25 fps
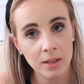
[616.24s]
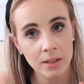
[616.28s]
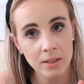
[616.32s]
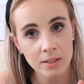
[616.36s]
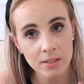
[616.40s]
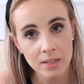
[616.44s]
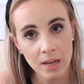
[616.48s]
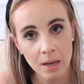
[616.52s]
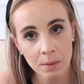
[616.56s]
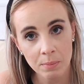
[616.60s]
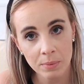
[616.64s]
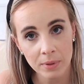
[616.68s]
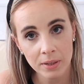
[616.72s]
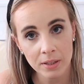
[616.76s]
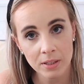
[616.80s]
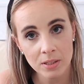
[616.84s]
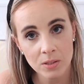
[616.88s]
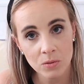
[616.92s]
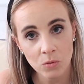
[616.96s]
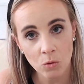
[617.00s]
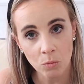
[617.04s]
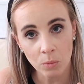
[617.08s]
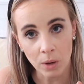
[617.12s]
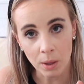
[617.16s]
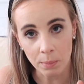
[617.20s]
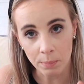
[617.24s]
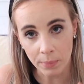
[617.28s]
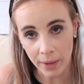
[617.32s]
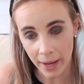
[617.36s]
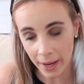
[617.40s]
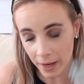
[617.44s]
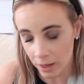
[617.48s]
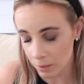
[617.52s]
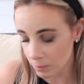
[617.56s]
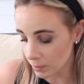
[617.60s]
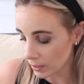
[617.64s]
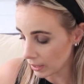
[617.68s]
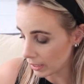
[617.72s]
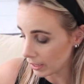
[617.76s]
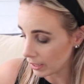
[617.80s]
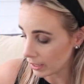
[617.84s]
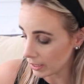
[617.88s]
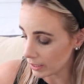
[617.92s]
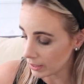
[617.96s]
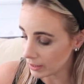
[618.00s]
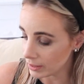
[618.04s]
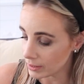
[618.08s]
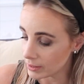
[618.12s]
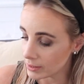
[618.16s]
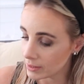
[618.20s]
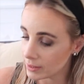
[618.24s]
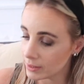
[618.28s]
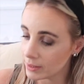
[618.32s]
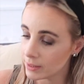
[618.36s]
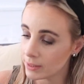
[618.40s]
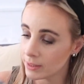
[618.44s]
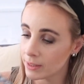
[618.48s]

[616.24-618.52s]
tablets for my back pain,